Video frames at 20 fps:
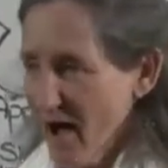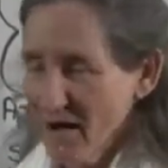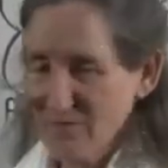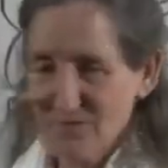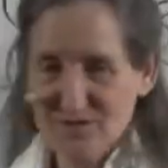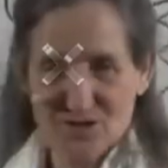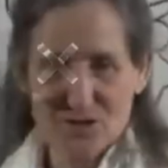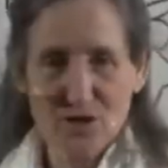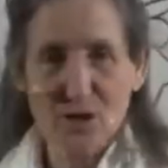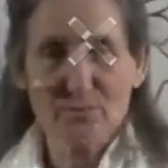
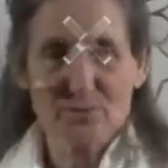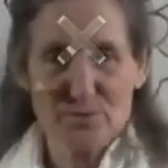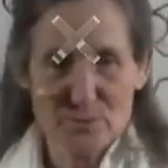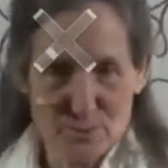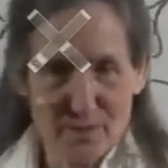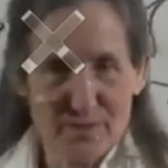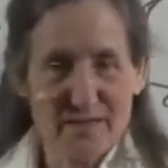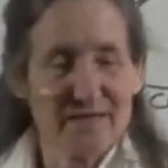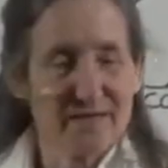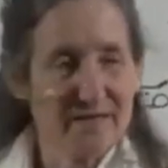I've stopped
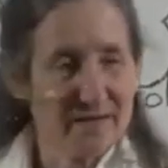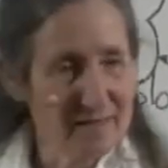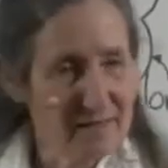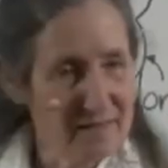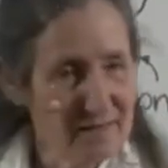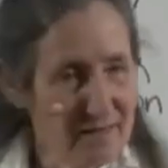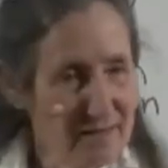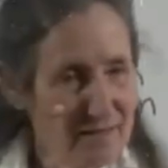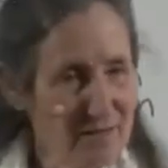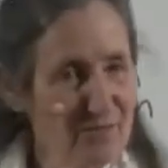
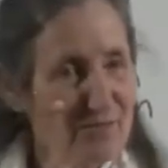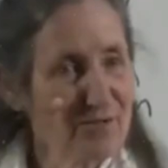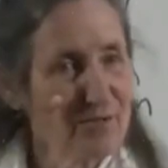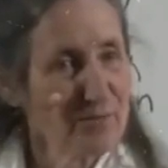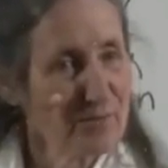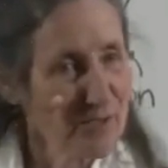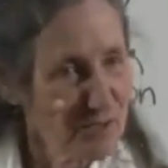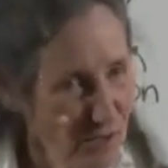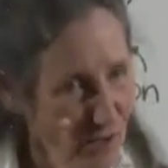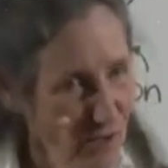bleeding
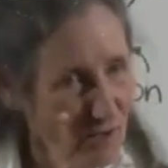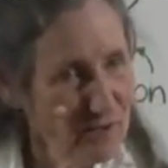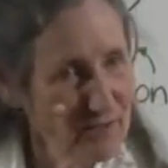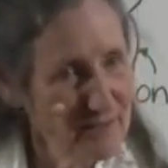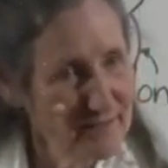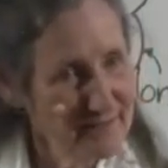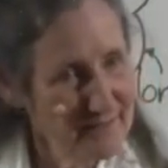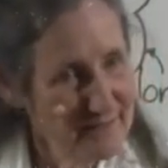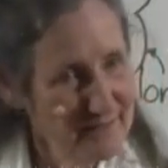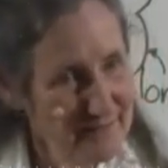from the
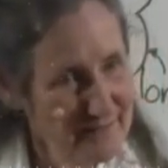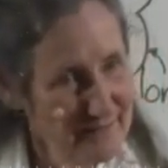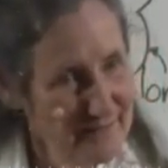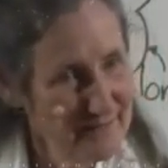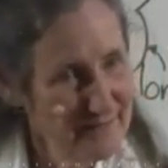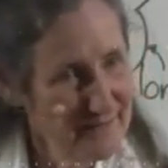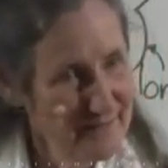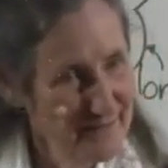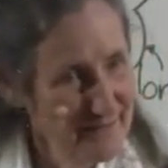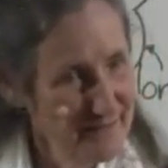colon.
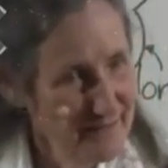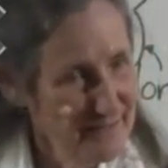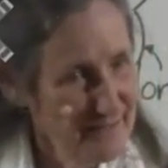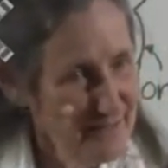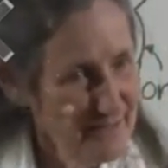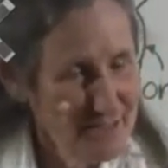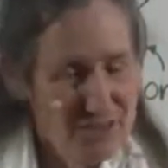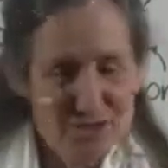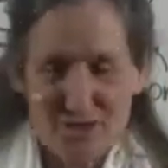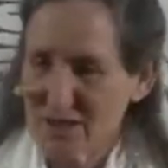
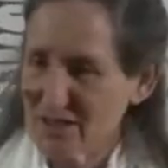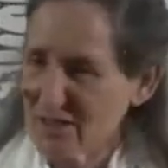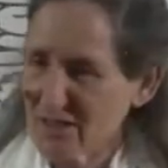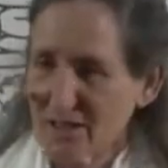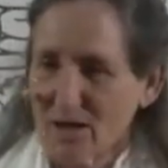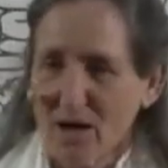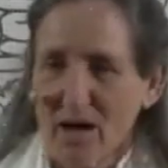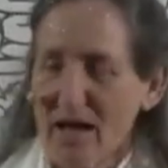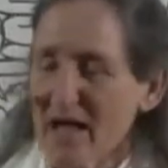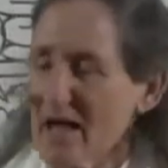She
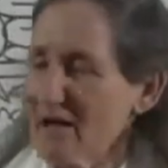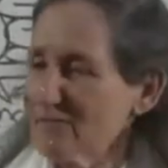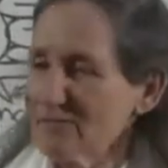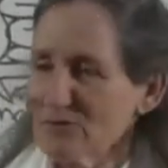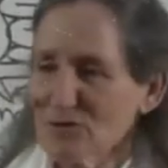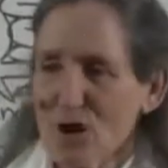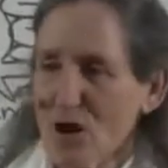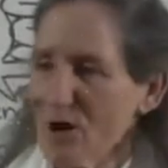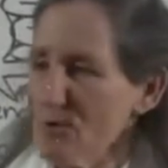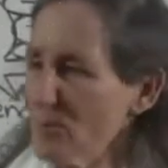said, I have
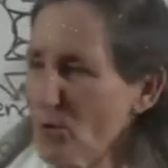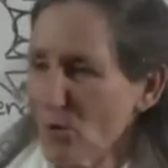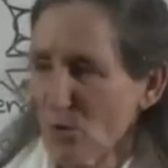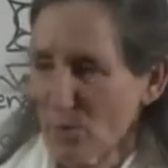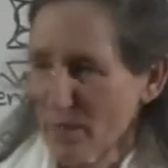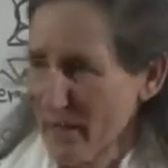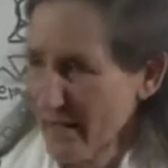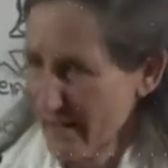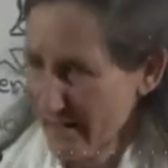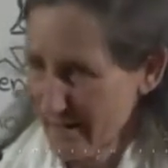no more
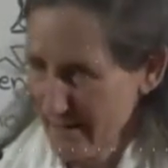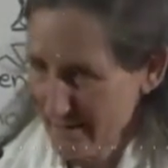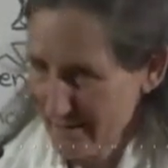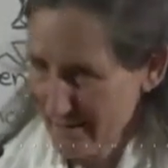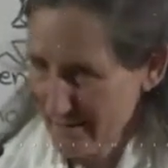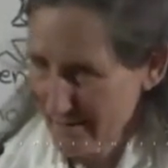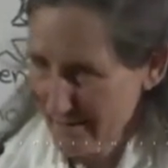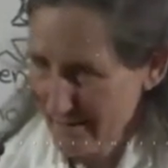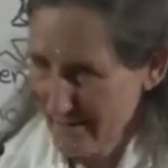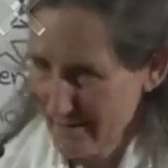pain.
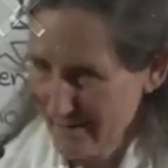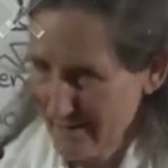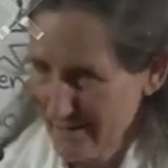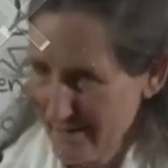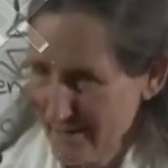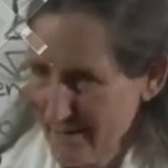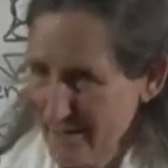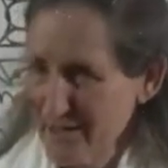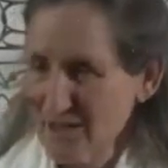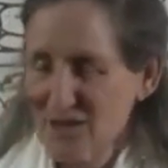
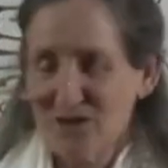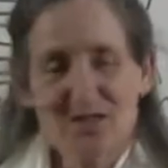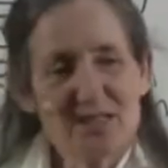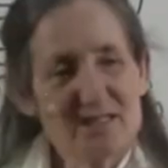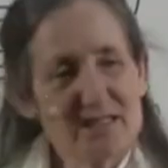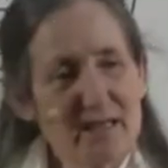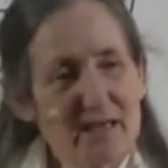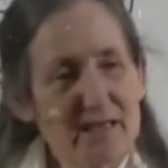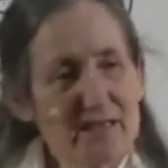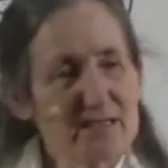She
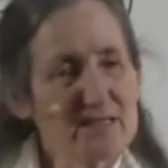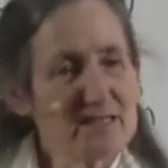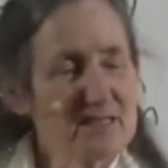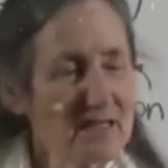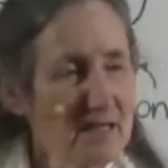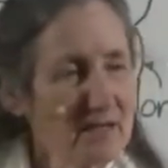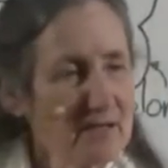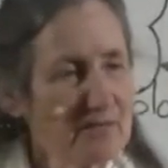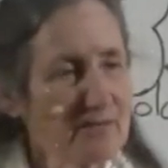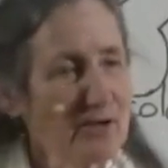said,
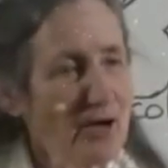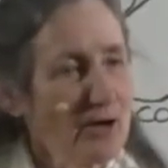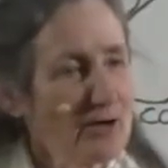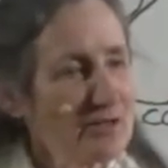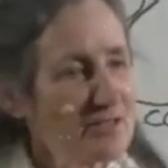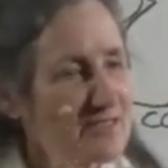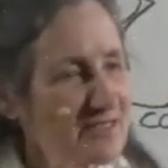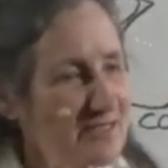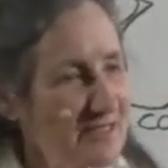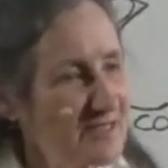instead of
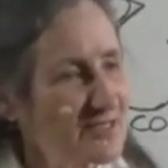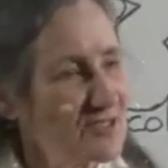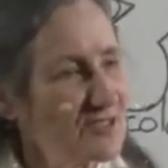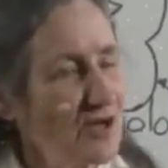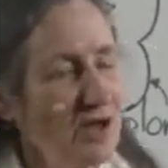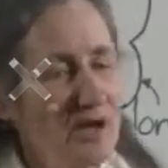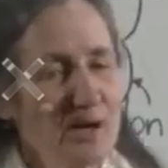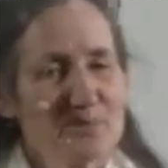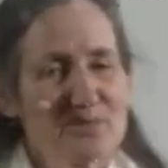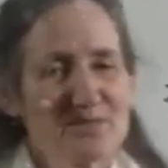going six
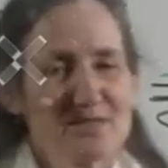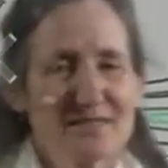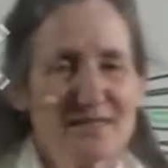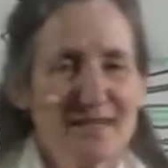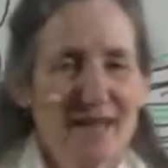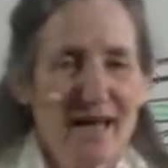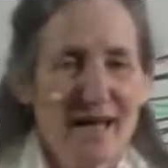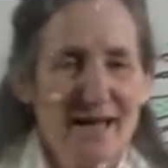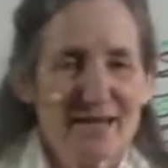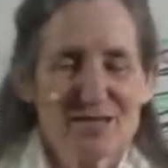times a
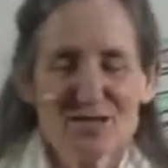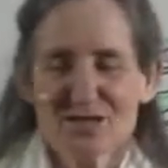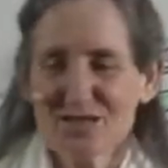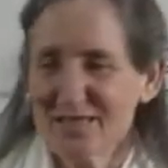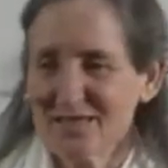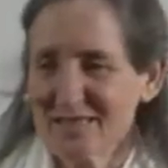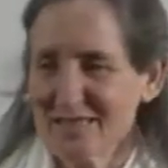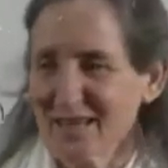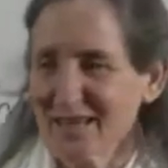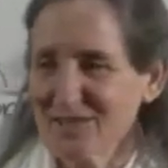day,
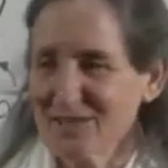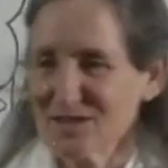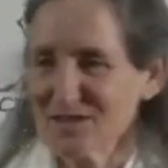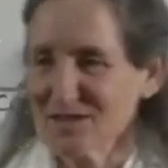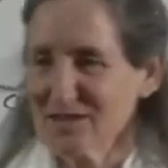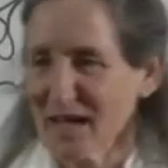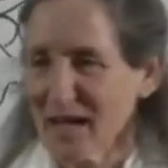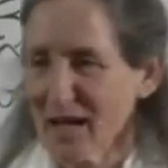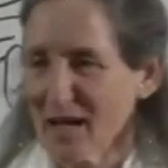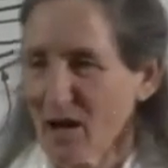she said,
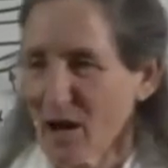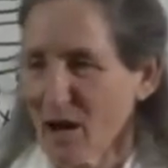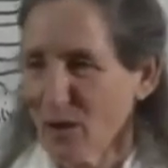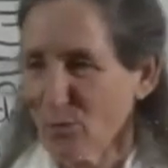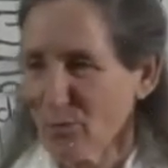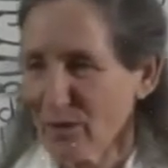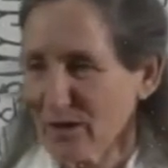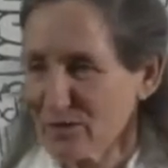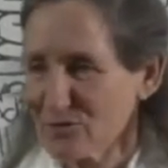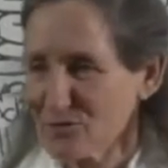today I
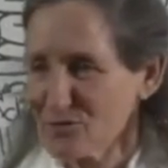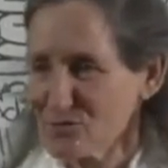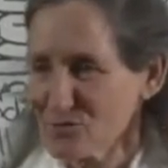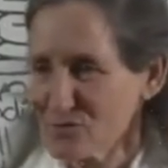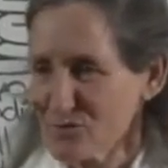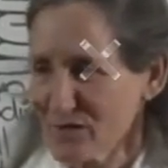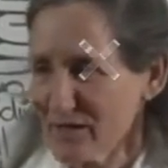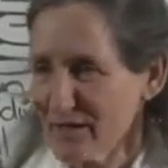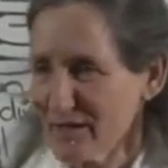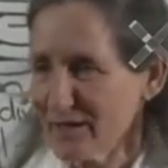went
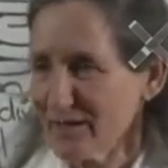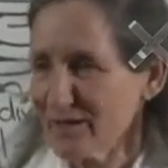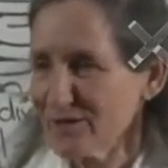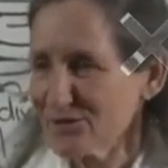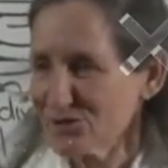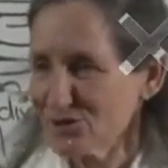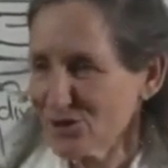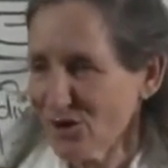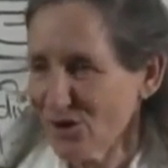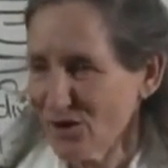three
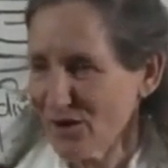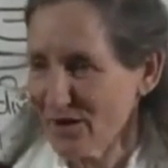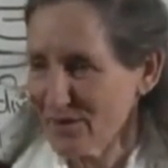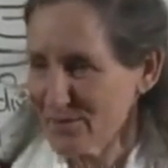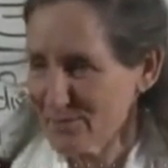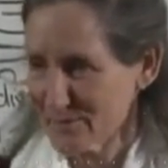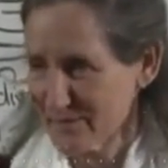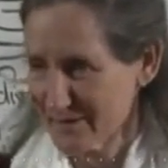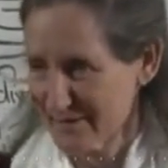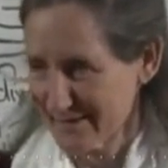
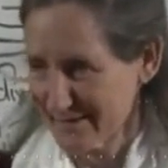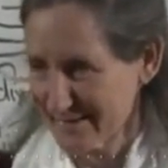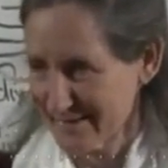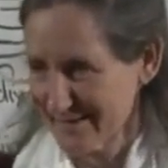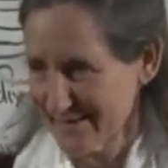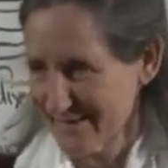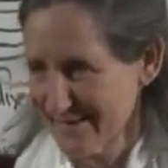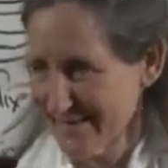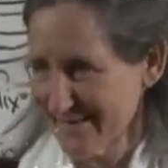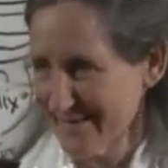times.
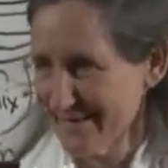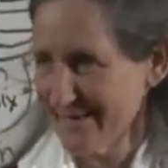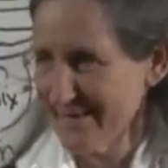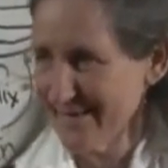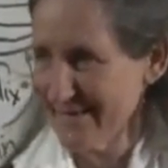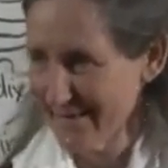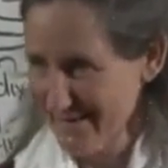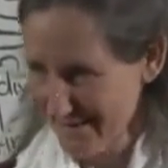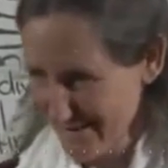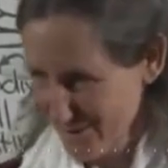
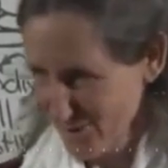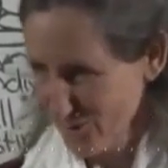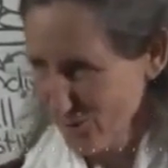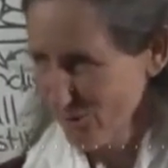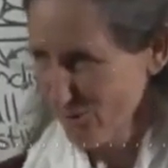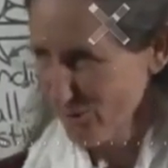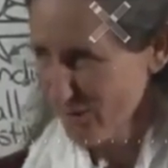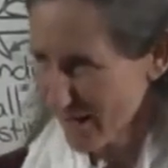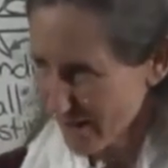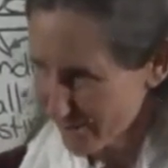
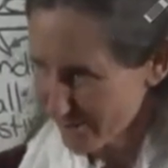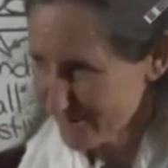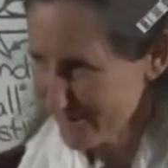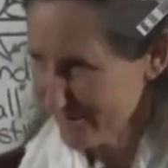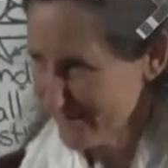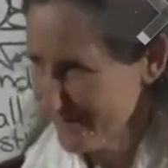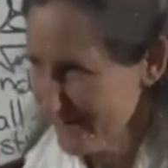Wow.